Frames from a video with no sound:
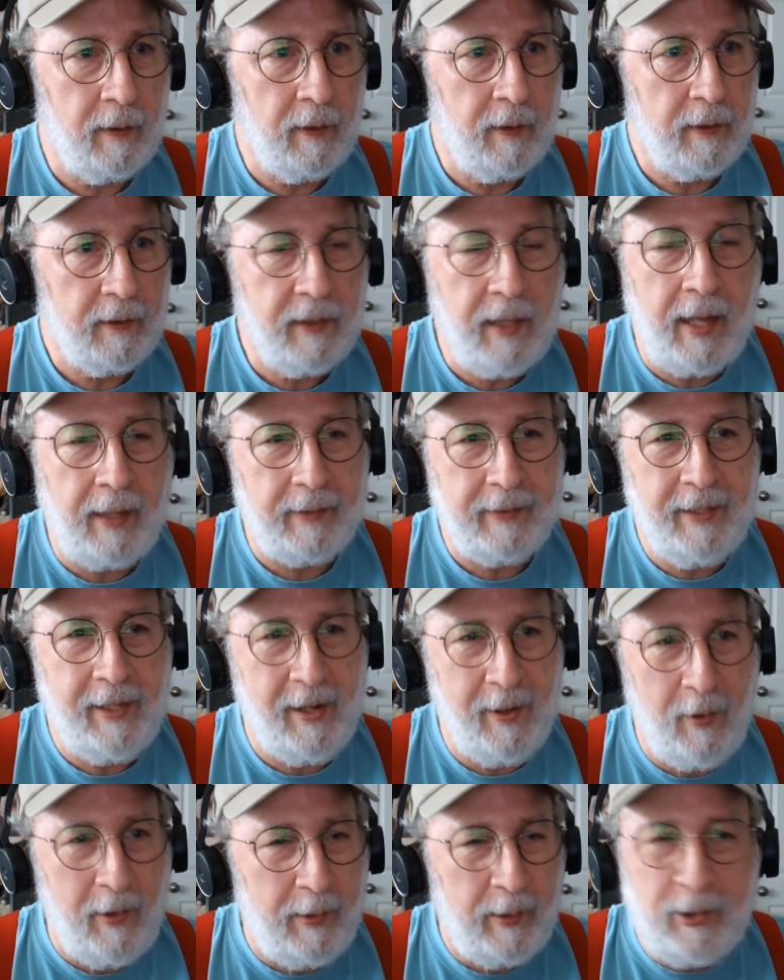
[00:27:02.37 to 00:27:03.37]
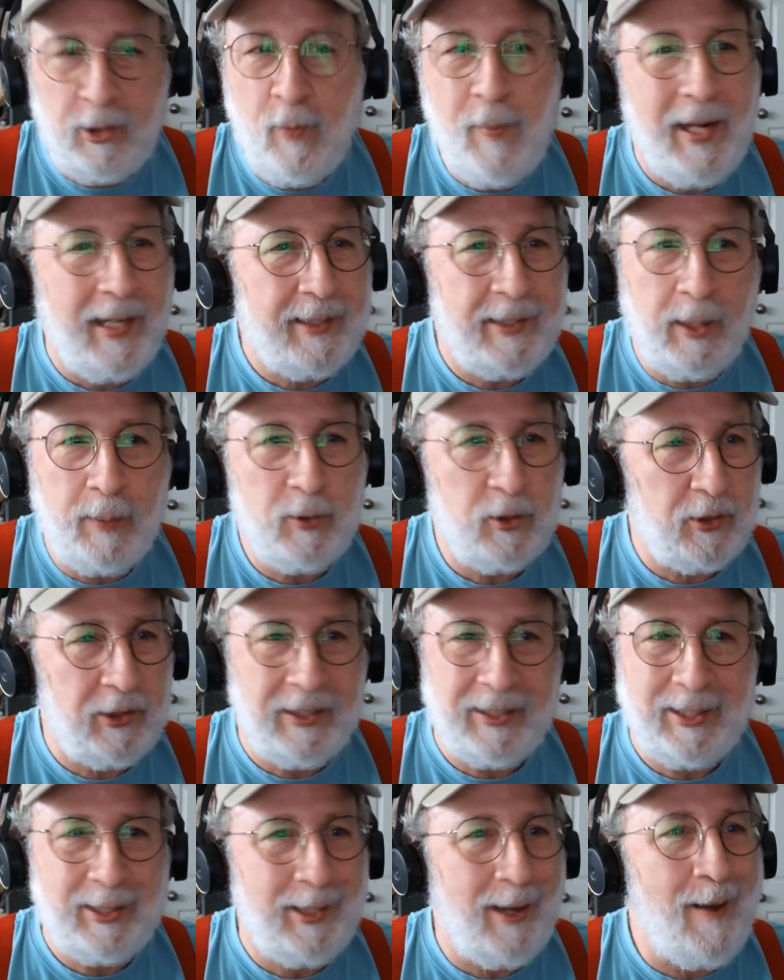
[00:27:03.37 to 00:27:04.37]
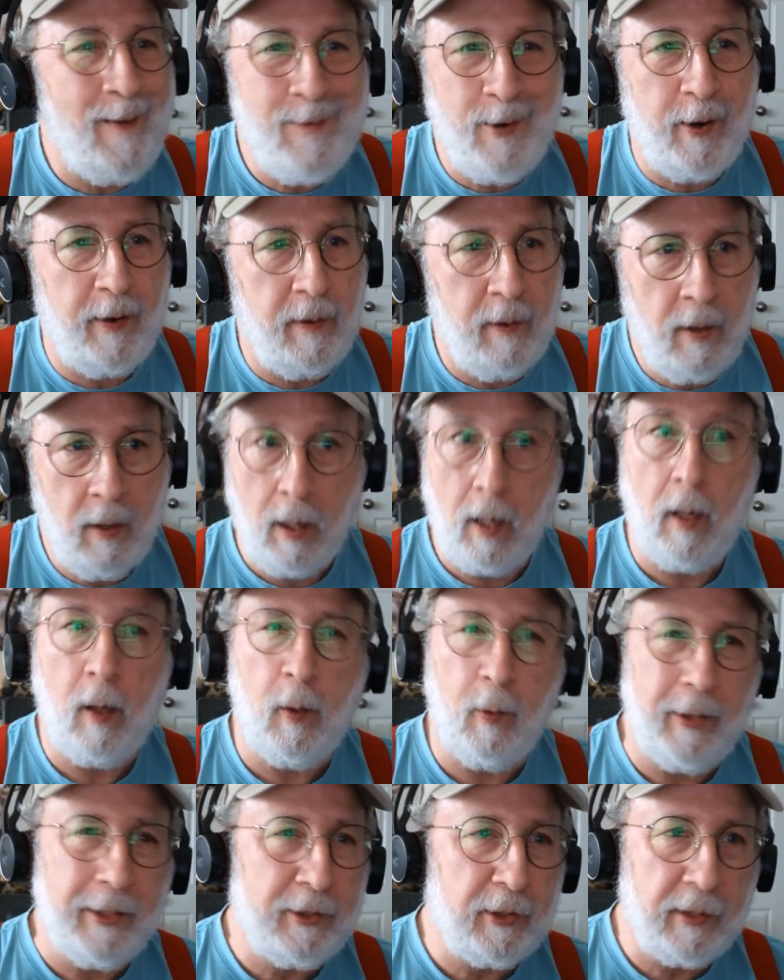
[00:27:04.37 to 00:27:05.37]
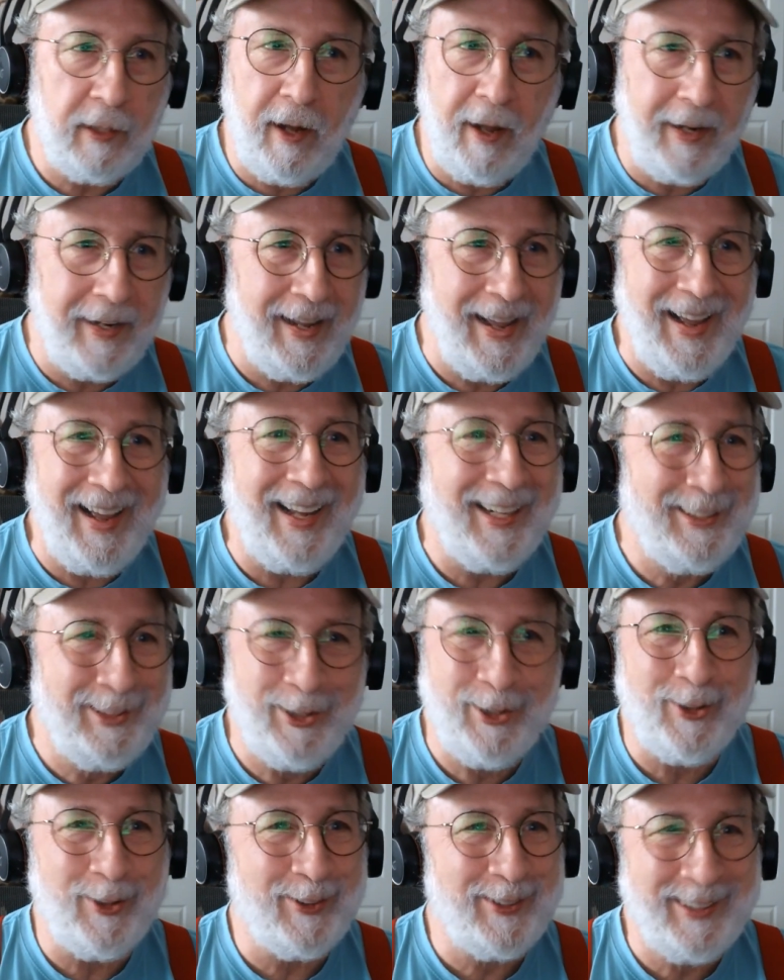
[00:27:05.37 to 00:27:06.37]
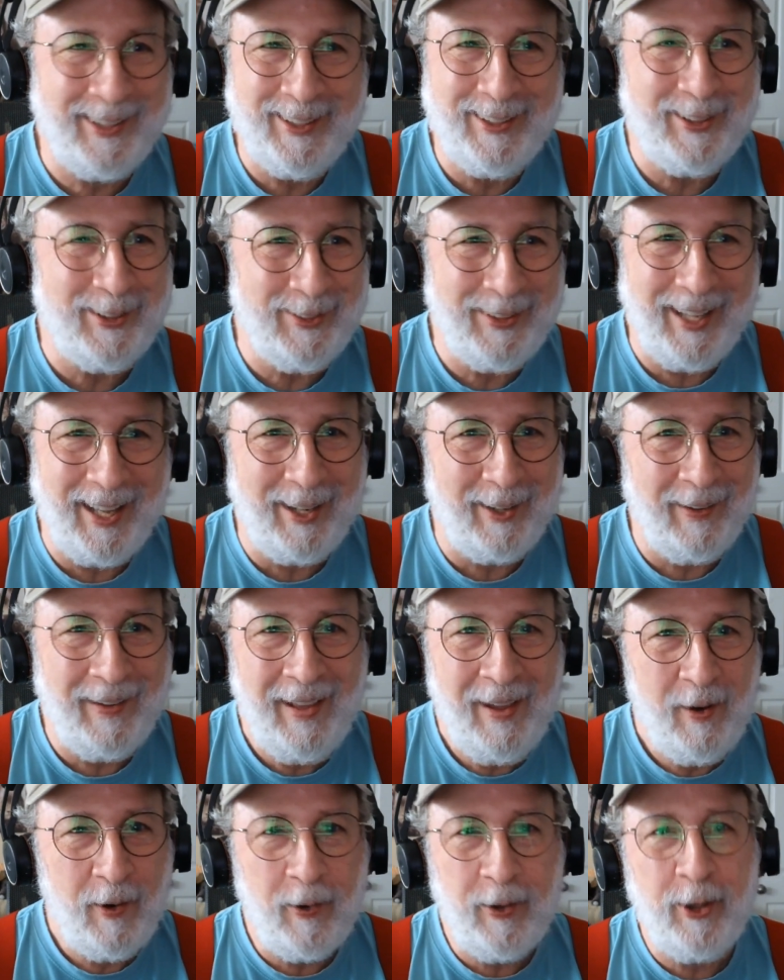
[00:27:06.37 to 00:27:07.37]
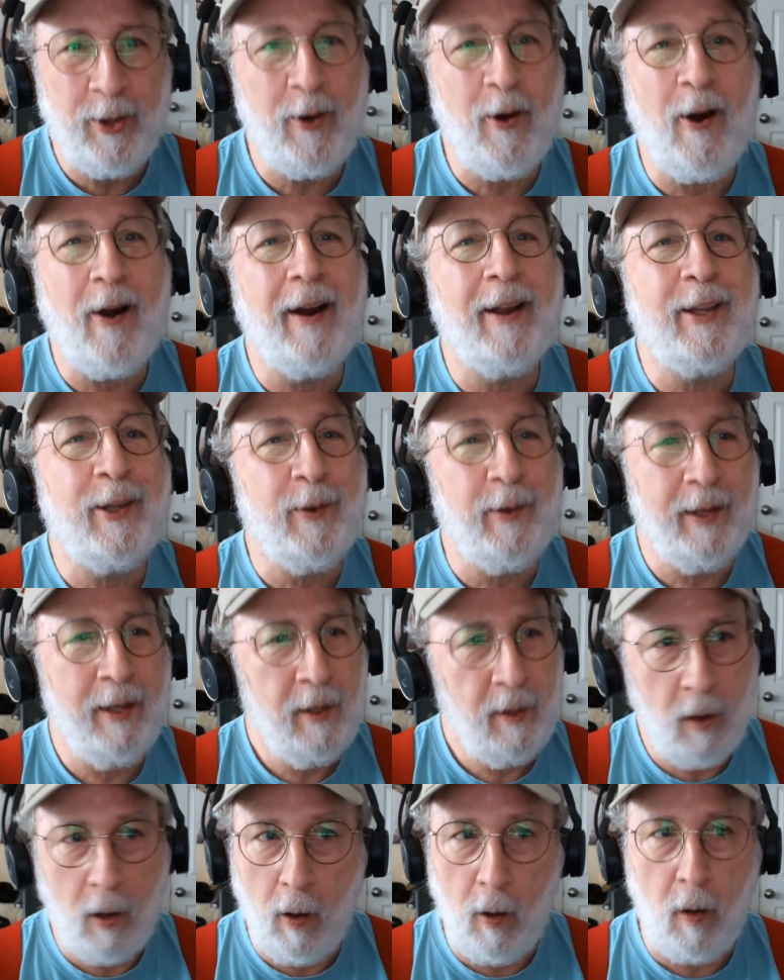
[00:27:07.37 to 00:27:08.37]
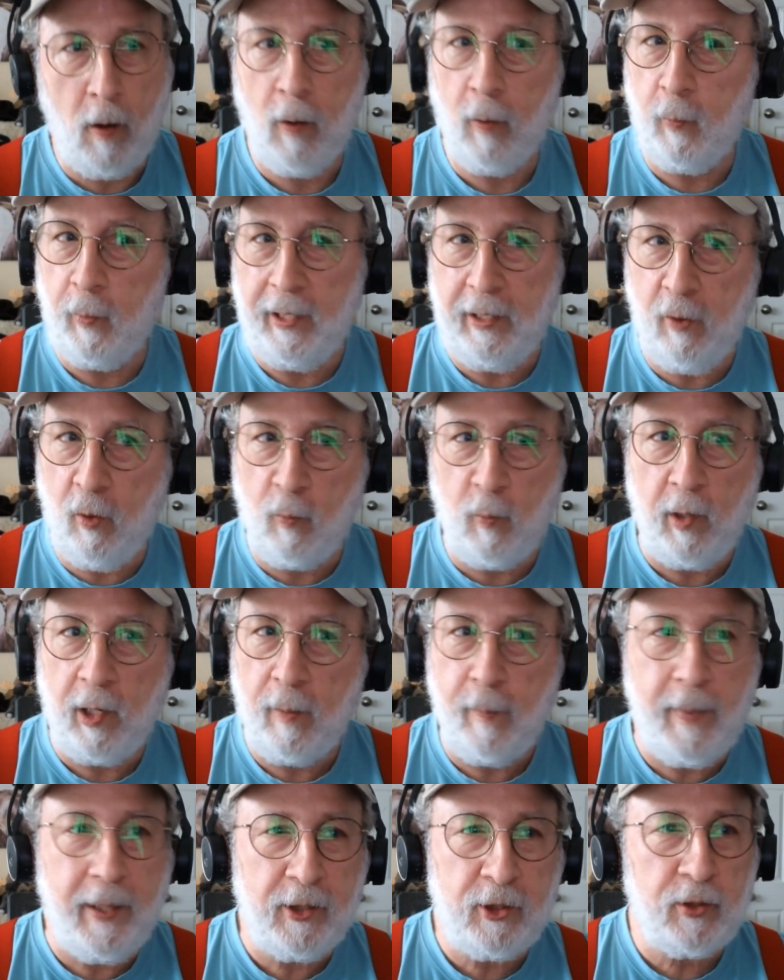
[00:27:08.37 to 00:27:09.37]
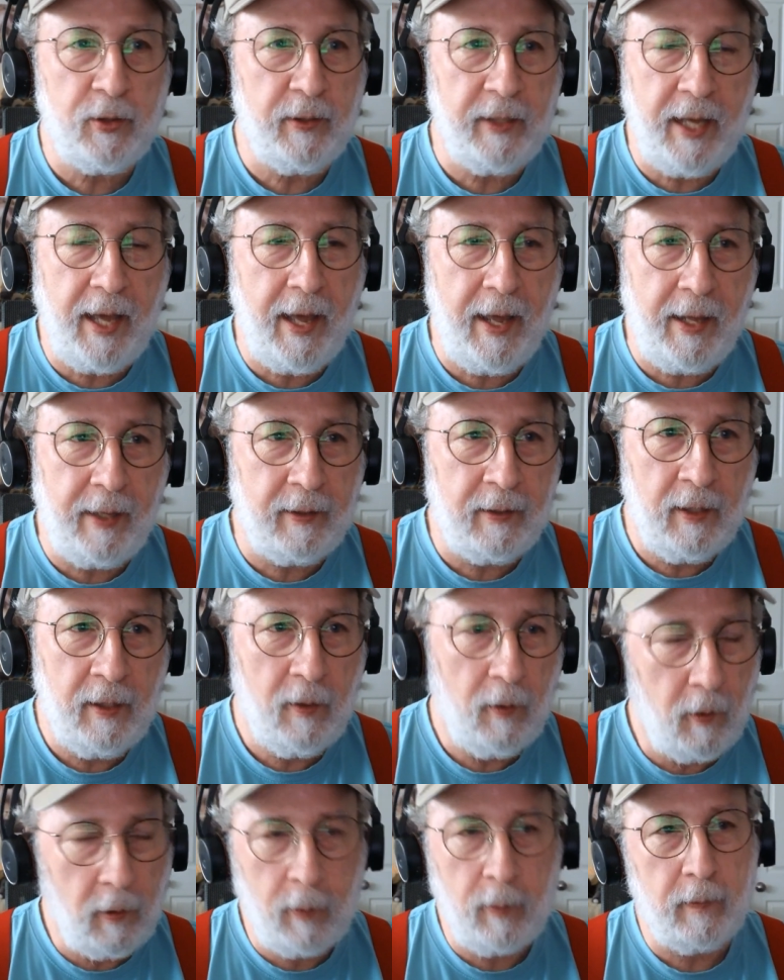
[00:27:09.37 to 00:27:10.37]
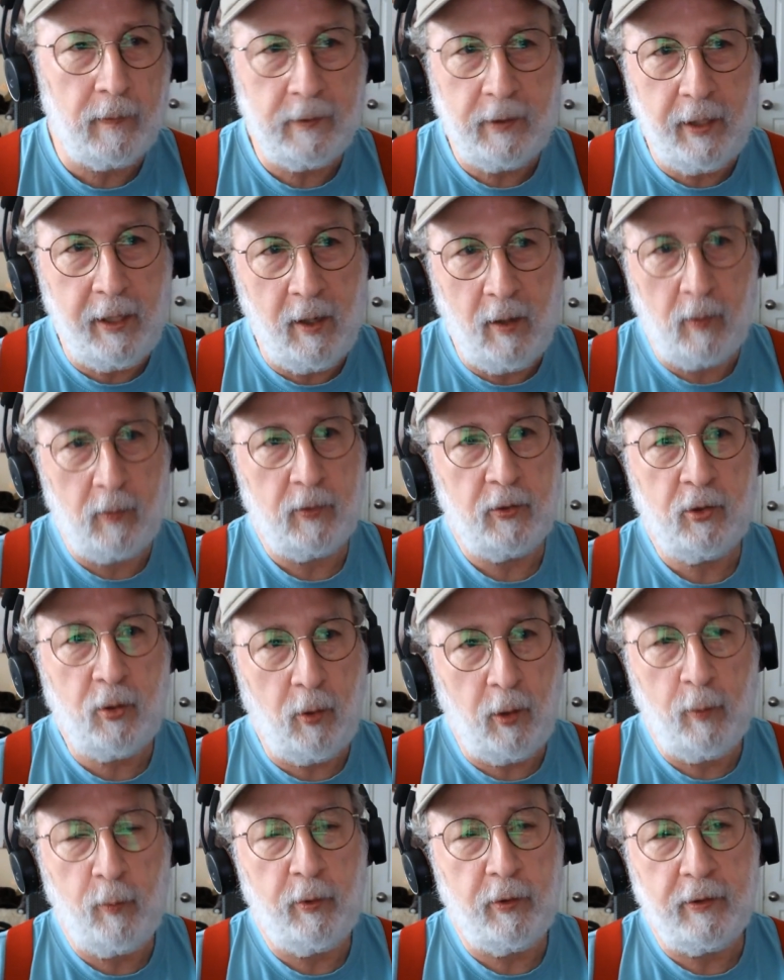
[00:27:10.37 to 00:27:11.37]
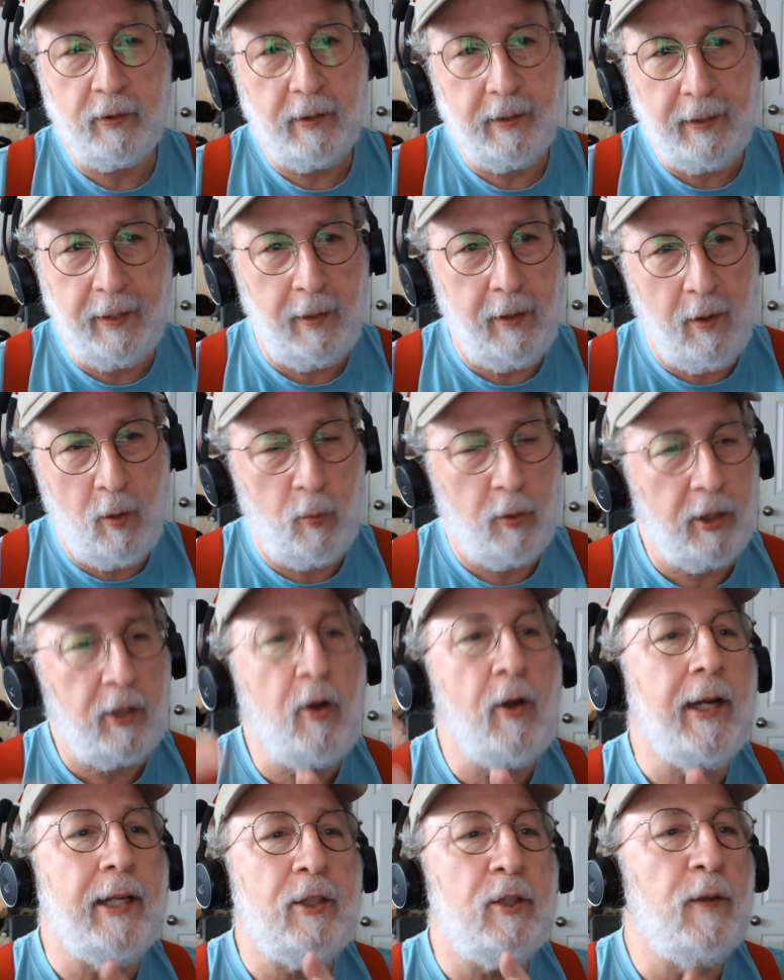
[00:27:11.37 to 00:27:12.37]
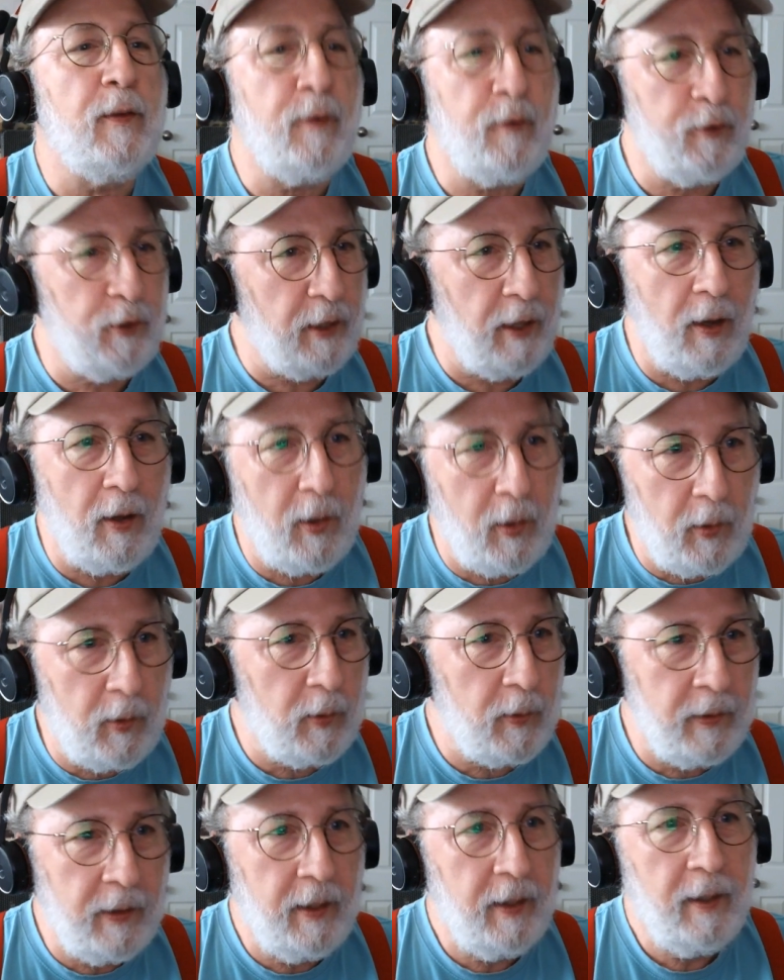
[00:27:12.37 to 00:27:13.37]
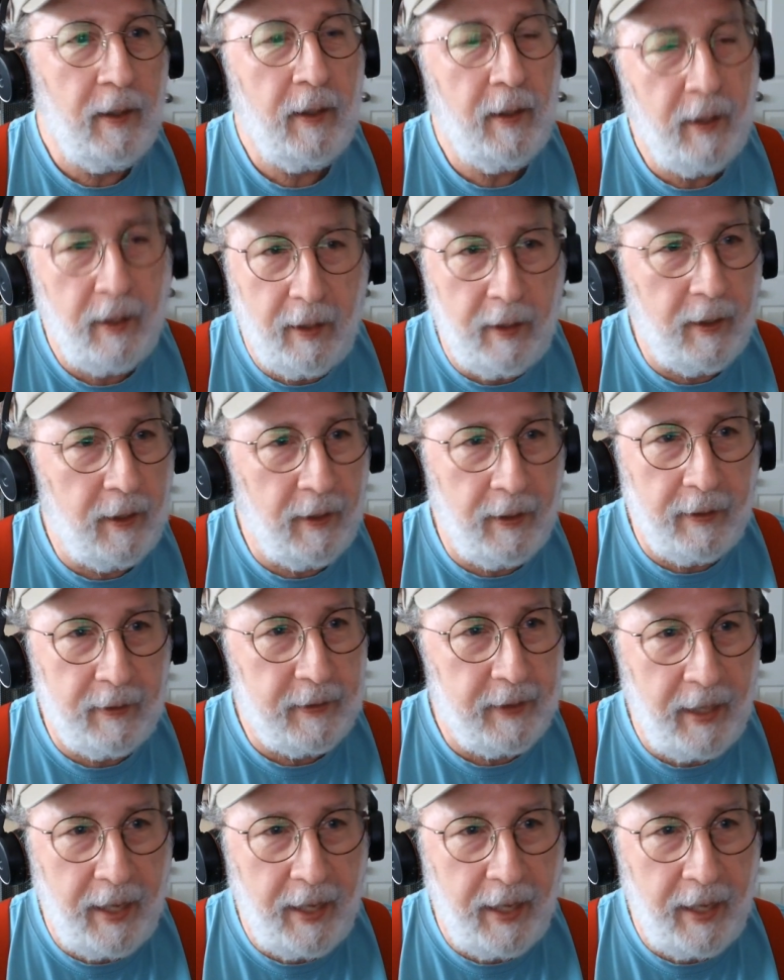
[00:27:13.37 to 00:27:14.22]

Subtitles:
not, too many teams are just stubborn. Oh, it's not agile to do that. Or they're arguing, oh, we don't want to measure that. Or, sort of, well, we're going to do flow. But